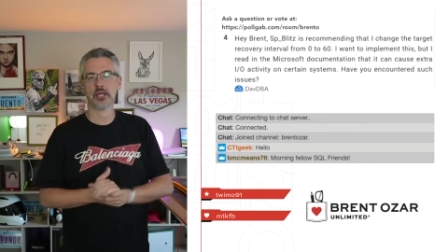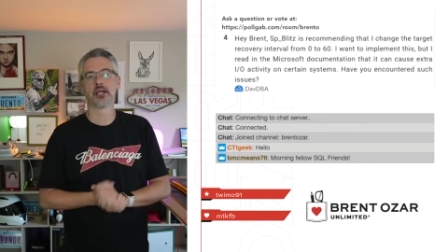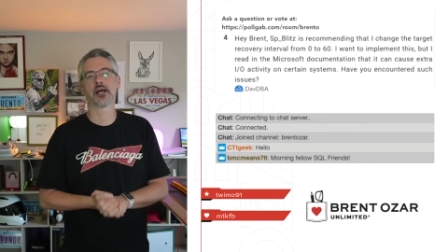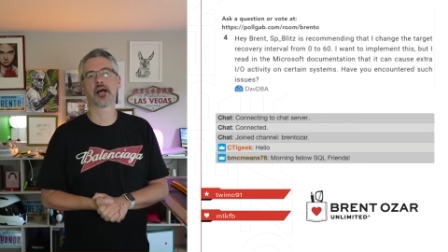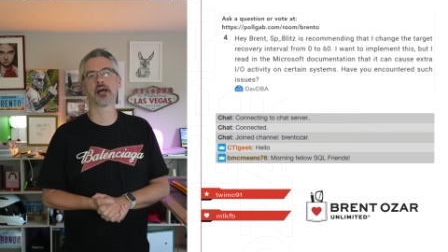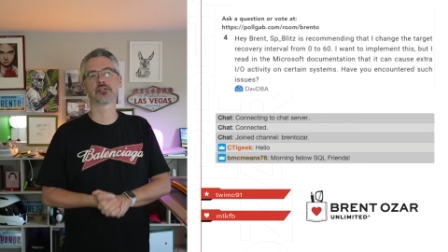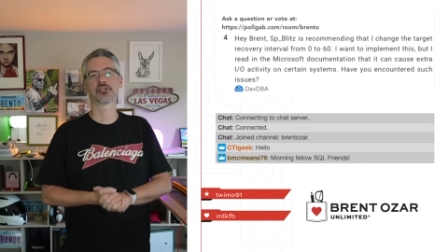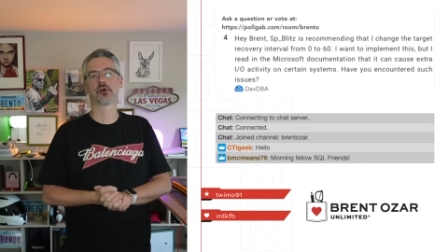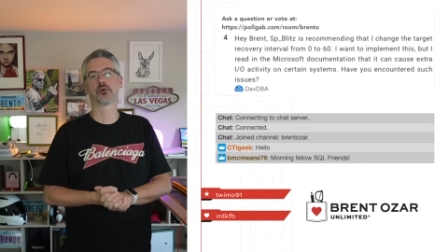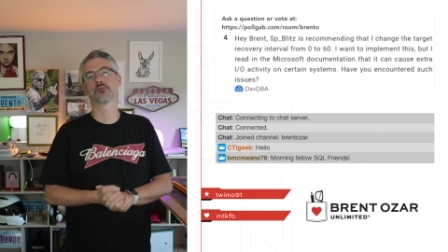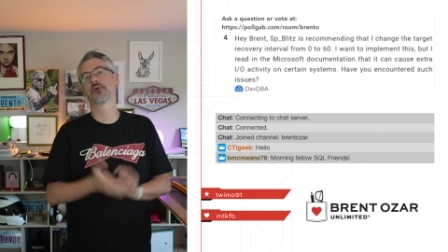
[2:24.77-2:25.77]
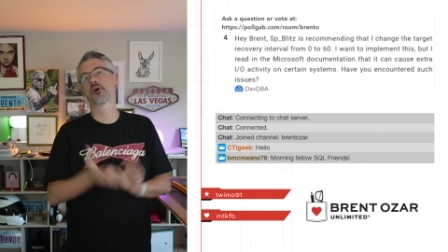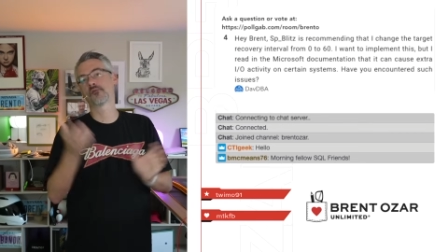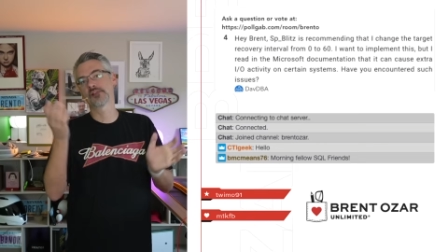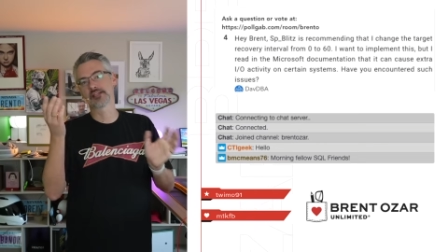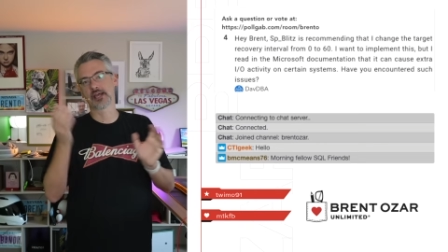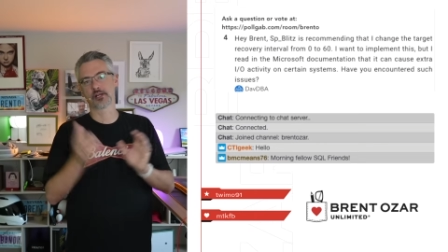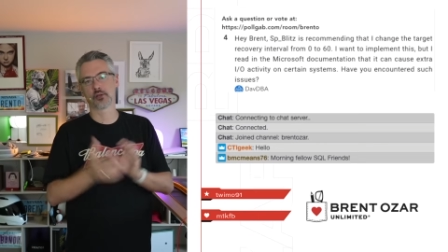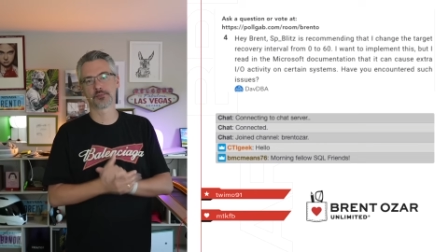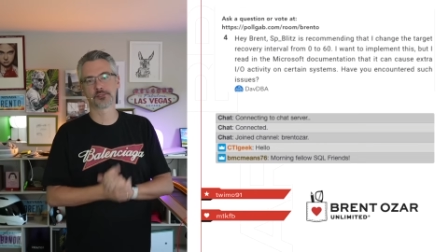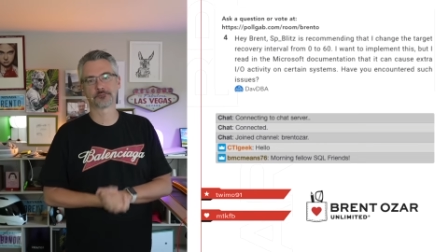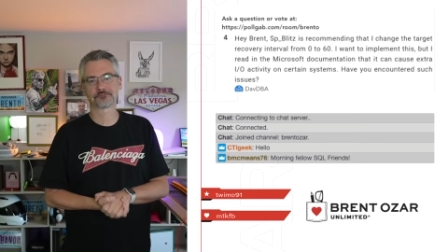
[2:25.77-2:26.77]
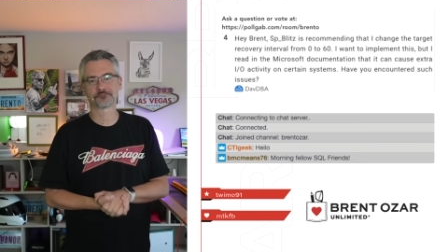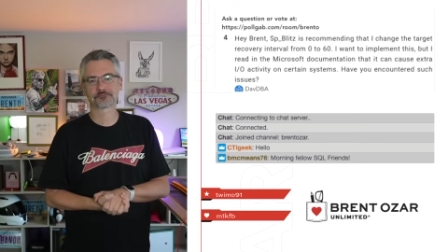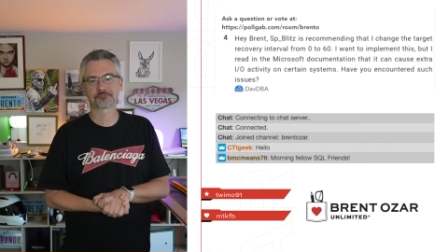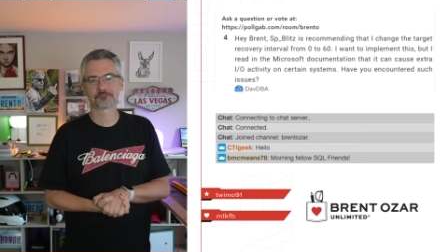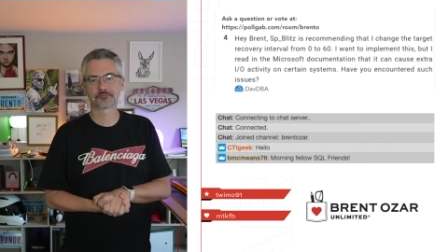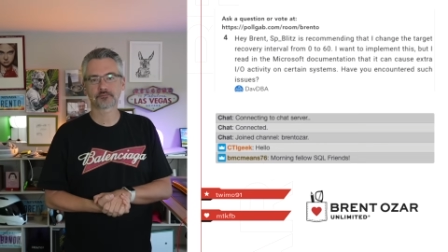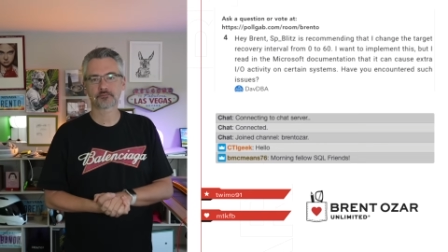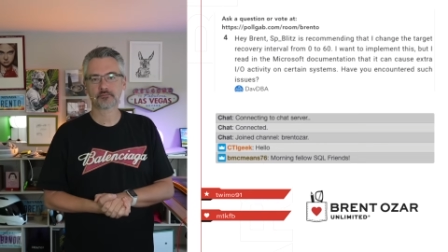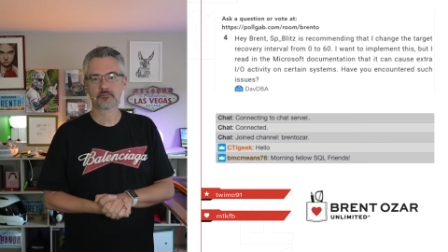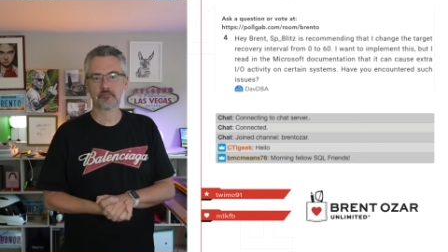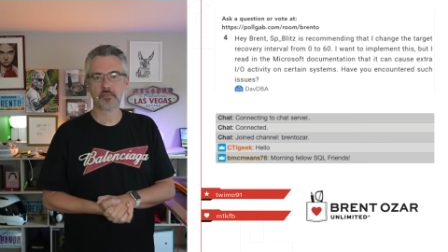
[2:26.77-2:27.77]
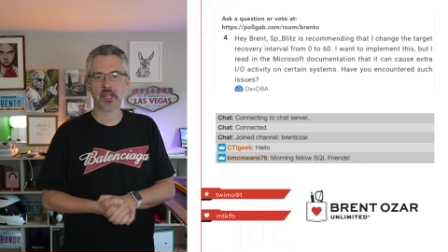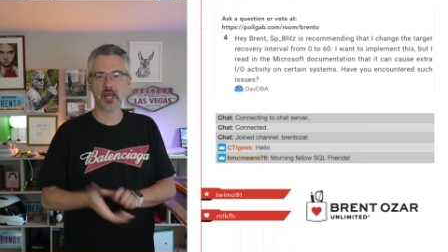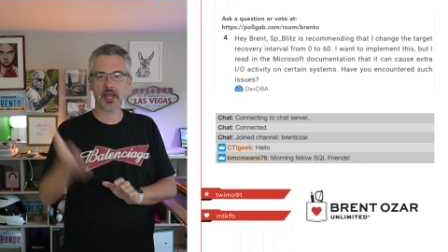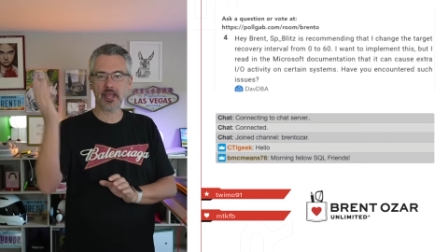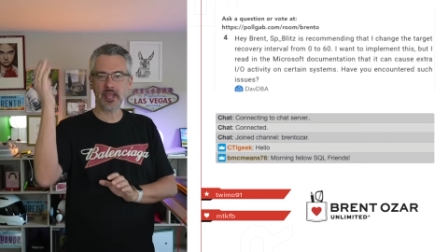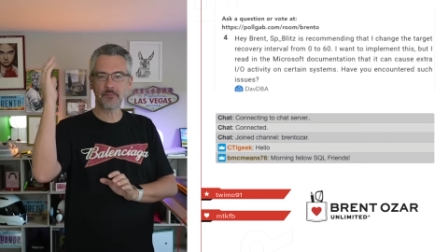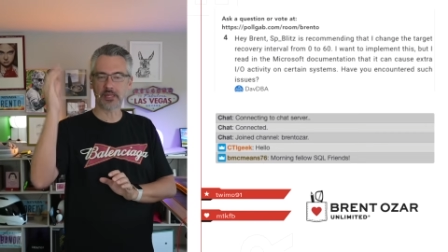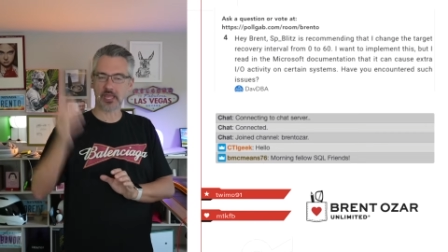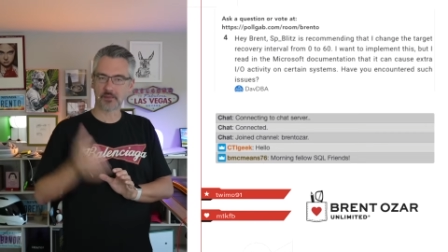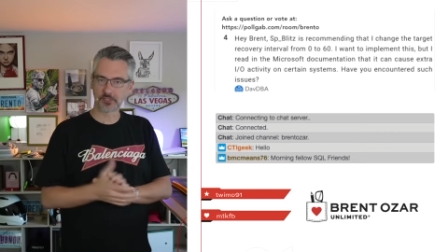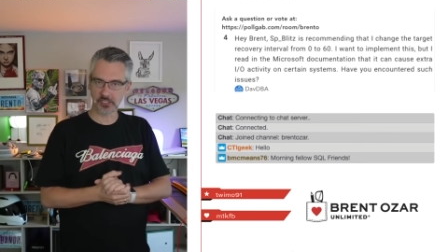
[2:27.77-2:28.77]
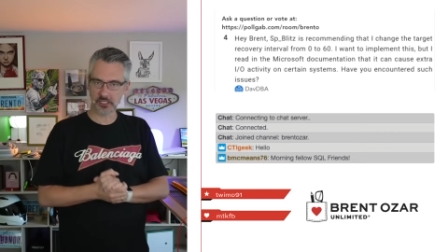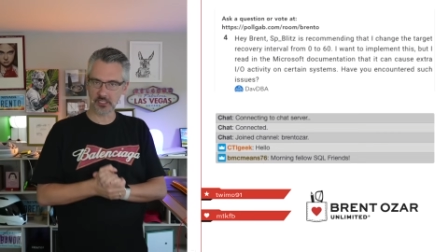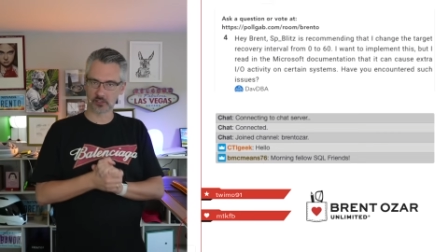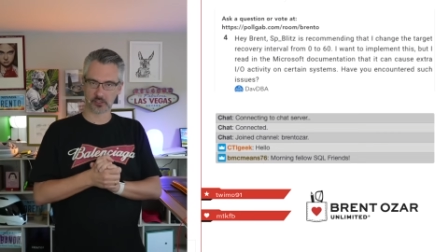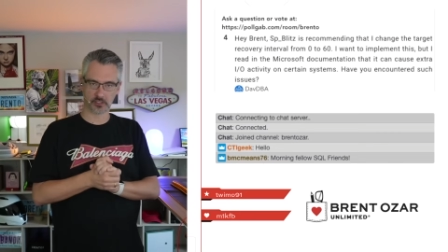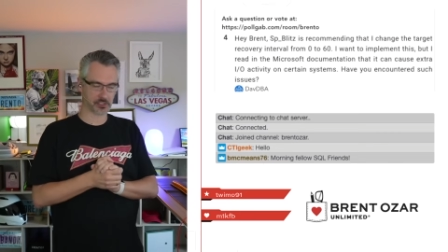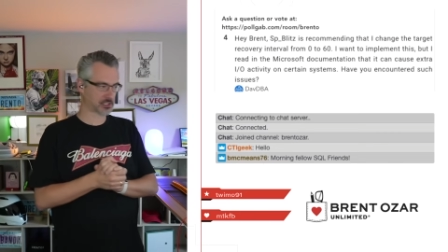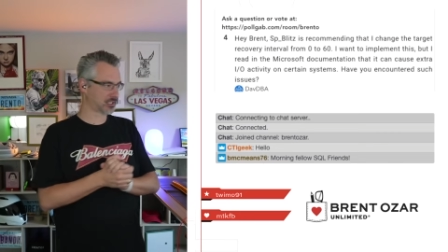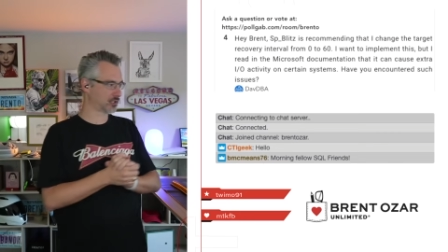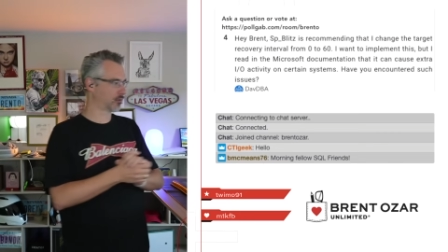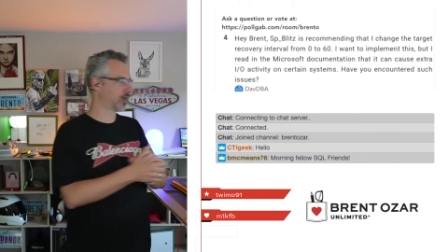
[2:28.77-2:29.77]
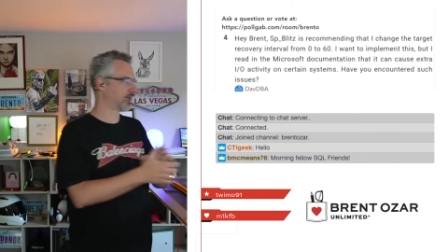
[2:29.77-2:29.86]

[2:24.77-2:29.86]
Uh, so hopefully that helps. Uh, hey, B M C, good to see you uh,